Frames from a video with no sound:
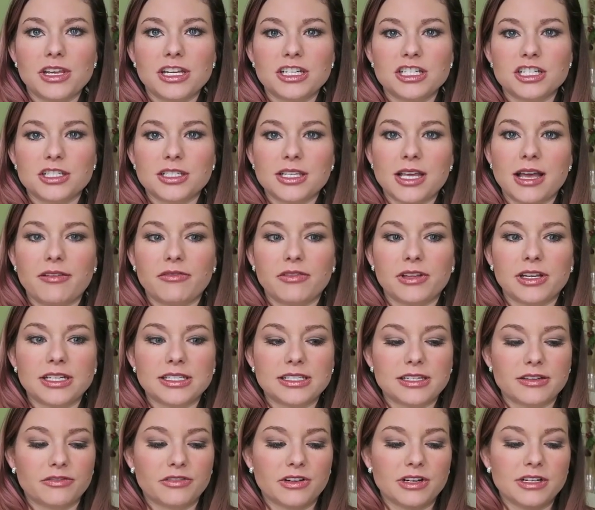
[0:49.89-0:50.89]
They just have
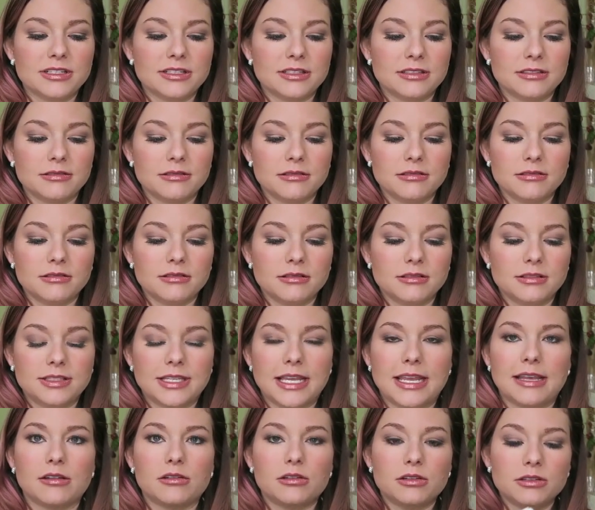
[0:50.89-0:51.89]
like different
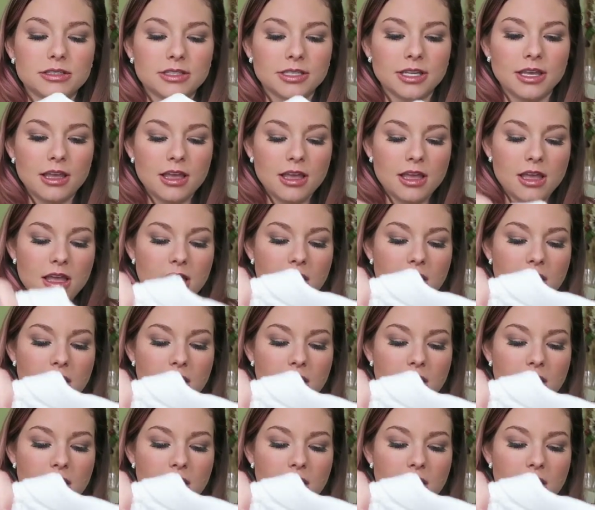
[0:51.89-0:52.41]
sales.